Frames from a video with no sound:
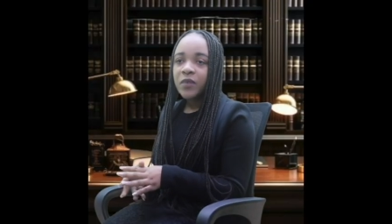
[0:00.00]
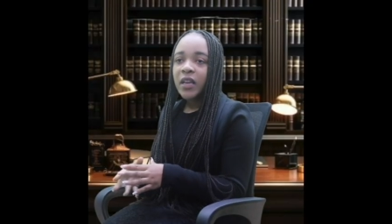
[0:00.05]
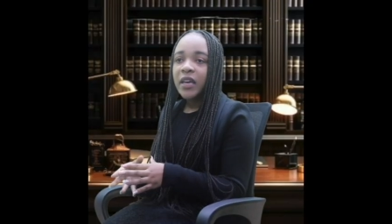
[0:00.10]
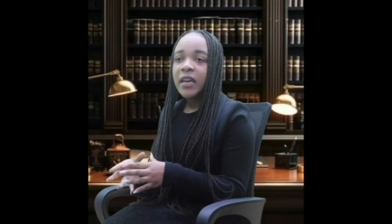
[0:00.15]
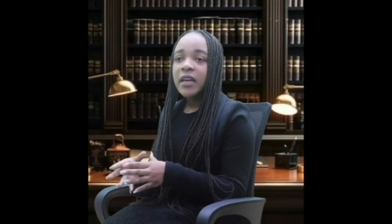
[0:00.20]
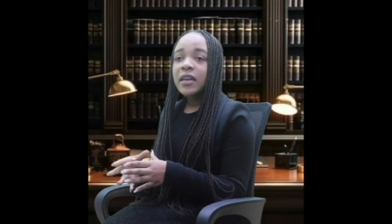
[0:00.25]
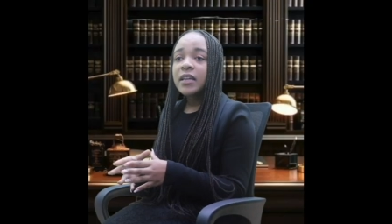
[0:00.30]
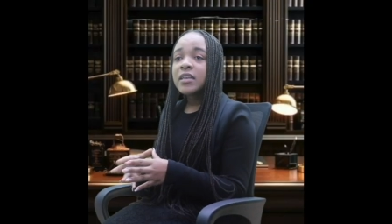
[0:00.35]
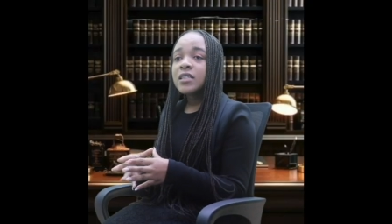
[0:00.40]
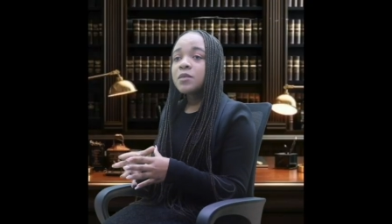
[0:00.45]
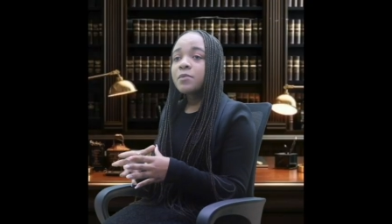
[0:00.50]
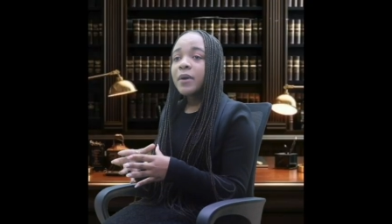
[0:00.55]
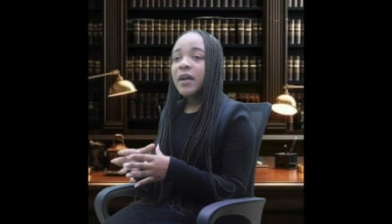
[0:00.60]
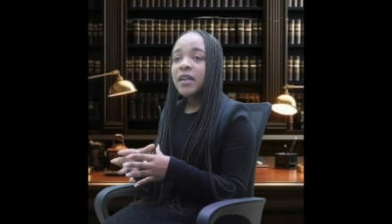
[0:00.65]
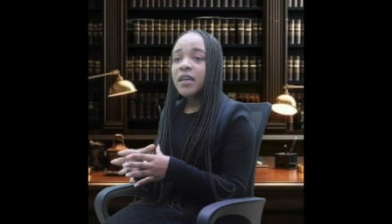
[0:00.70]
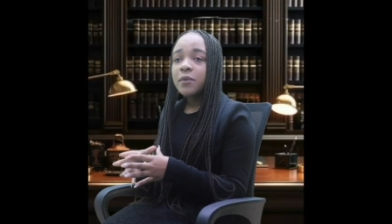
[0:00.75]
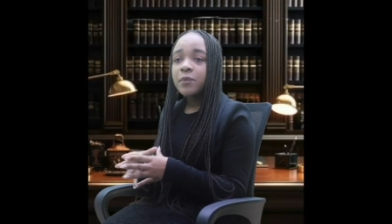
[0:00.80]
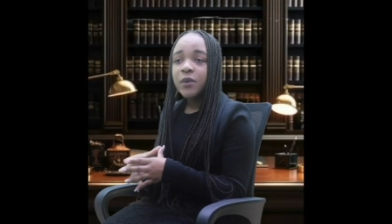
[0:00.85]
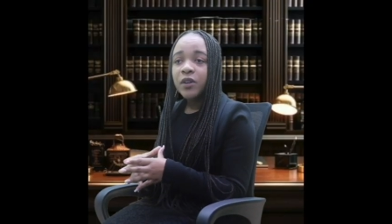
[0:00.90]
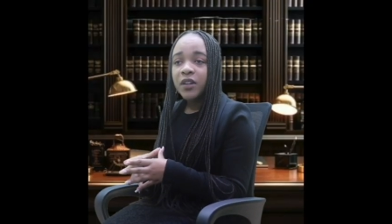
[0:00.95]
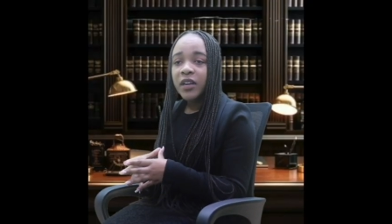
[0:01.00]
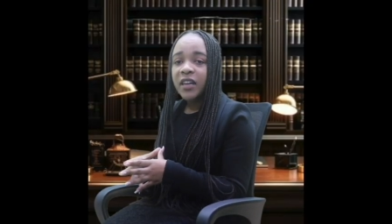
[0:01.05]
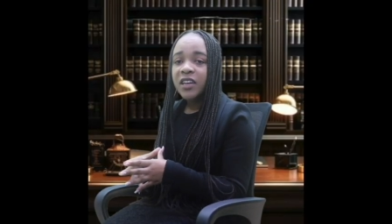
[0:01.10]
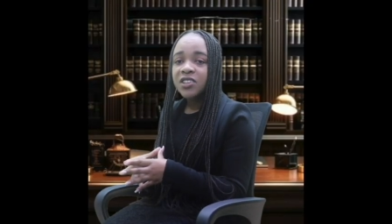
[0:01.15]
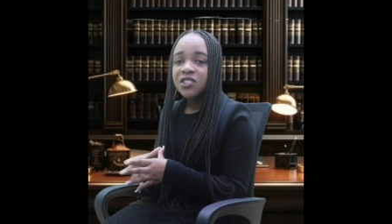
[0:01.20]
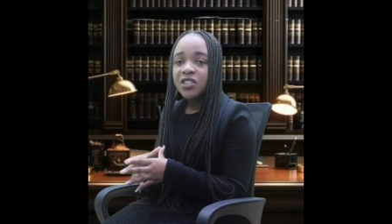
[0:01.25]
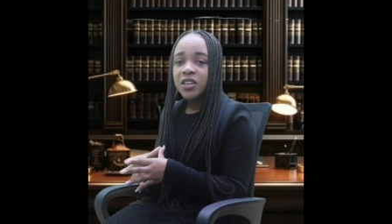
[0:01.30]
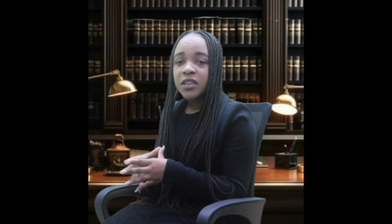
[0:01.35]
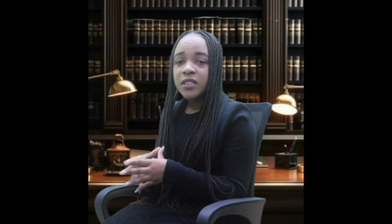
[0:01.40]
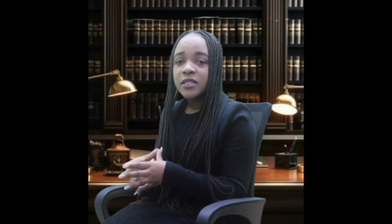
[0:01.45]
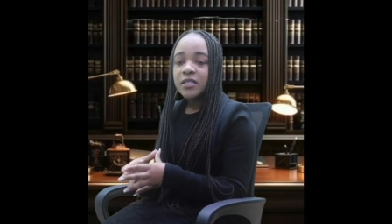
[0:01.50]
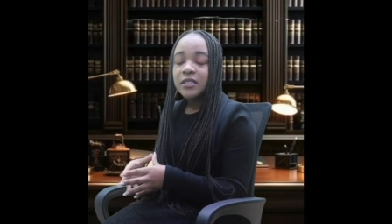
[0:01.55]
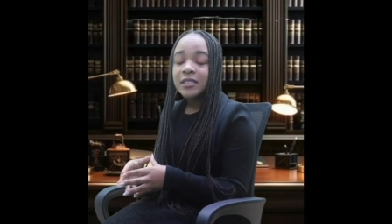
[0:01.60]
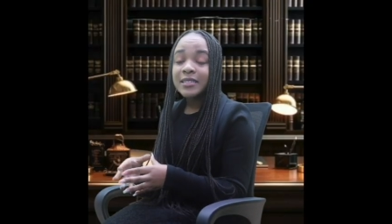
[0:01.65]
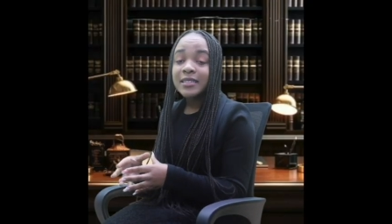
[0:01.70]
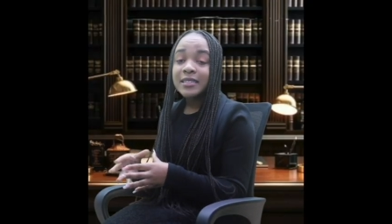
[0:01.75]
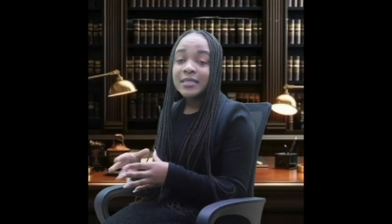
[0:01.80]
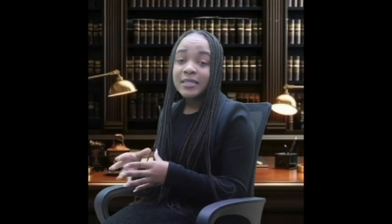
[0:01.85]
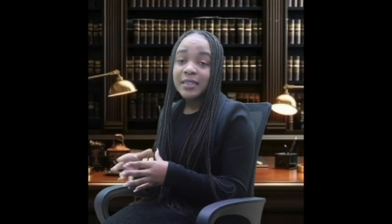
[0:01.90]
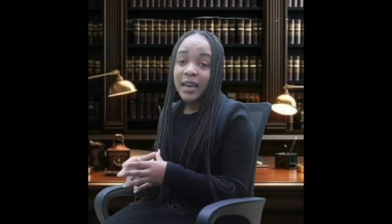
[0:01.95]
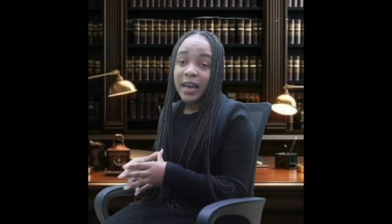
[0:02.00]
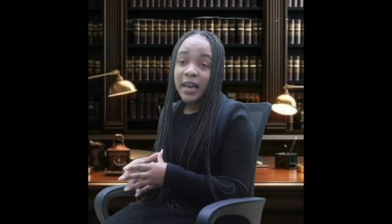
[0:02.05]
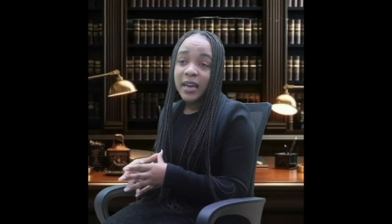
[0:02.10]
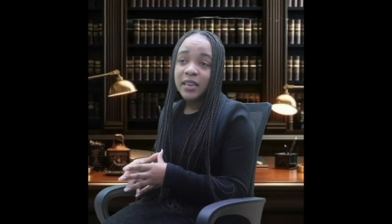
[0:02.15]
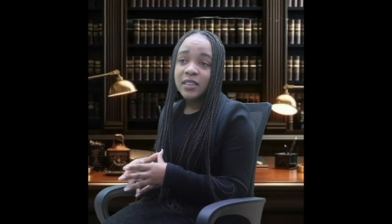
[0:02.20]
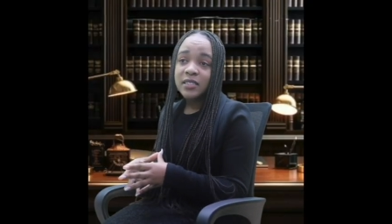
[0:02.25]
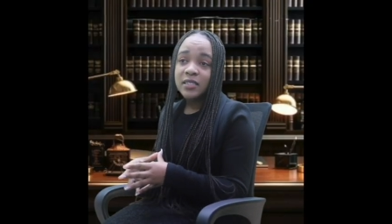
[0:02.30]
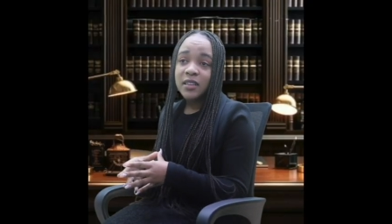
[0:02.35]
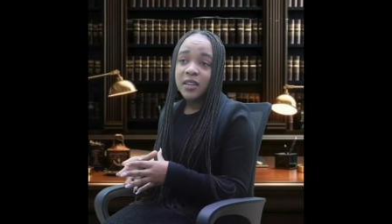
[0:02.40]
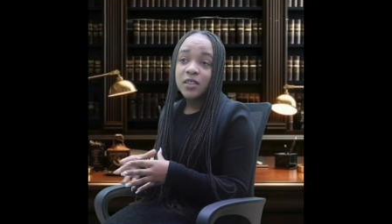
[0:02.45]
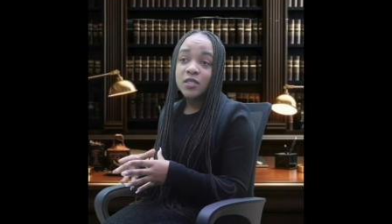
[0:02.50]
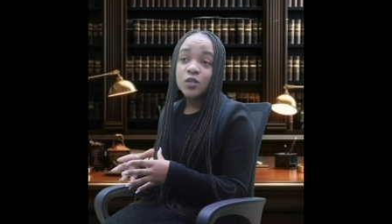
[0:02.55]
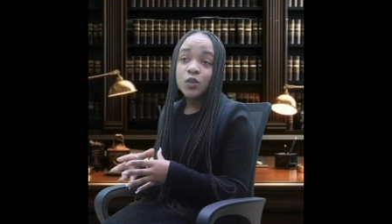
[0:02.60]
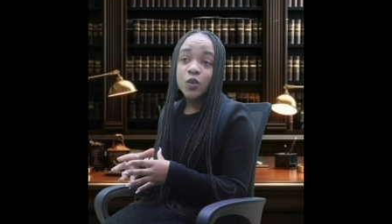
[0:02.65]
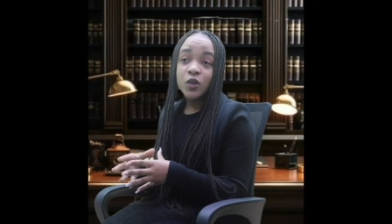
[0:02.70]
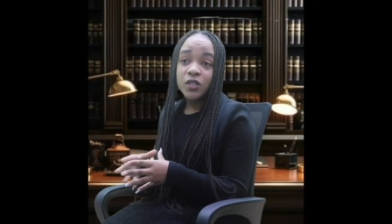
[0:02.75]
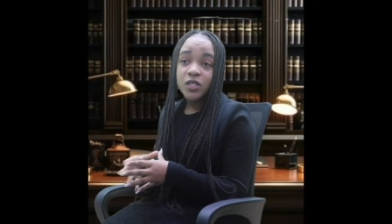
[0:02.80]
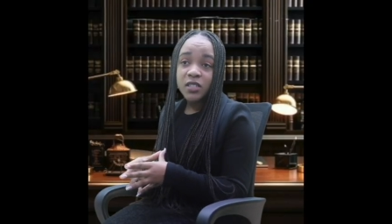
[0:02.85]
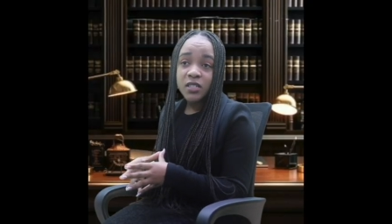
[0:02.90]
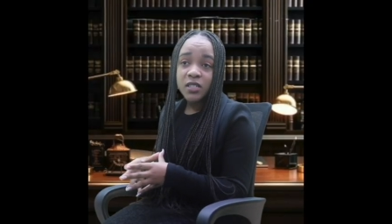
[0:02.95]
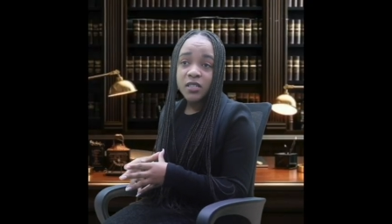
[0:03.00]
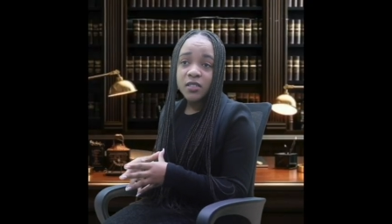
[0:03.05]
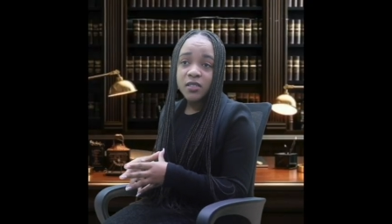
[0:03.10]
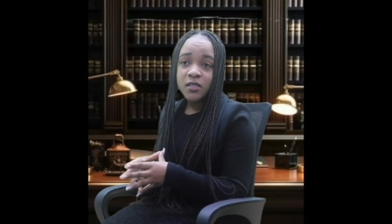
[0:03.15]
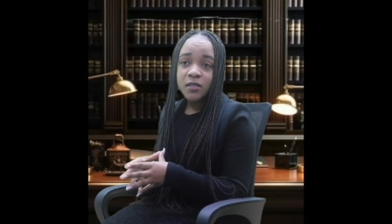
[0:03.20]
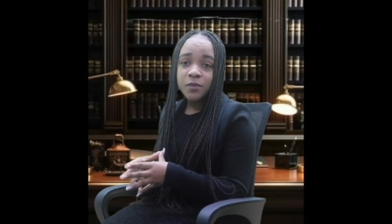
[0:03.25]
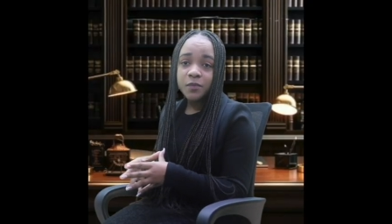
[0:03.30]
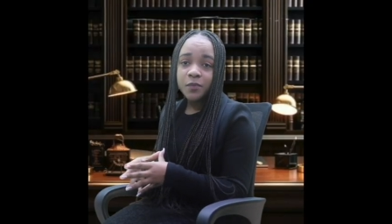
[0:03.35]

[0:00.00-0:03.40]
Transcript: It is manipulation disguised as concern,